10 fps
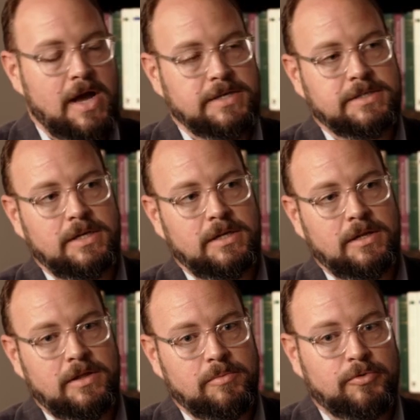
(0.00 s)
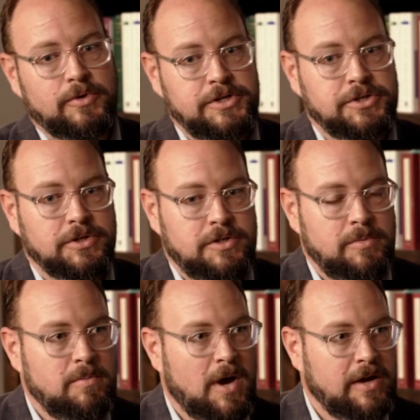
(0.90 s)
asking the preacher to
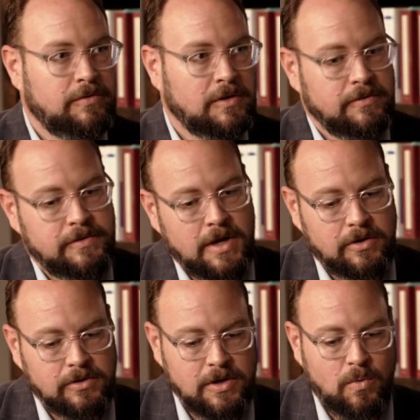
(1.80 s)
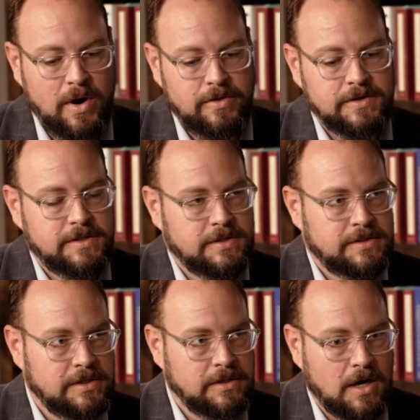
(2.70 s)
be mindful of not only where this
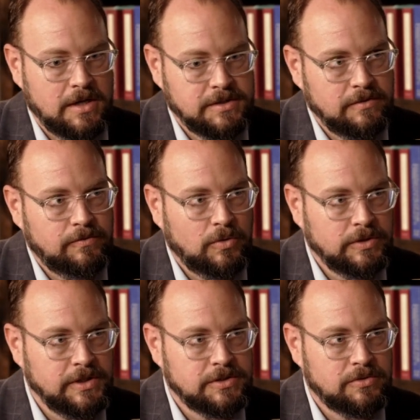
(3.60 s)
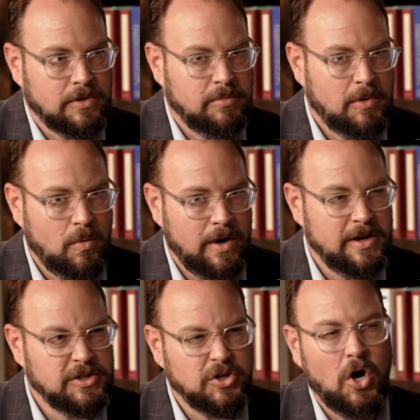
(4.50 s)
is in God's unfolding story, but where
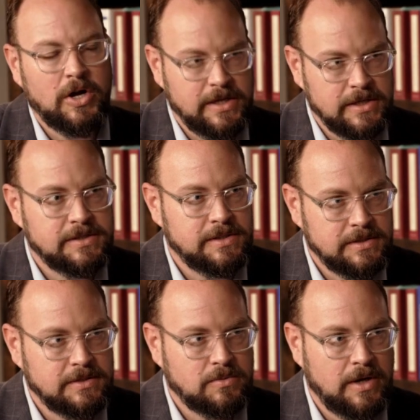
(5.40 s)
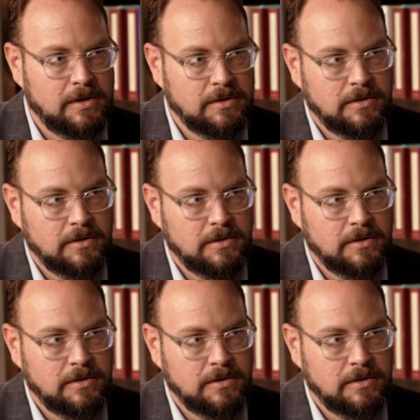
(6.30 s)
his audience is as well.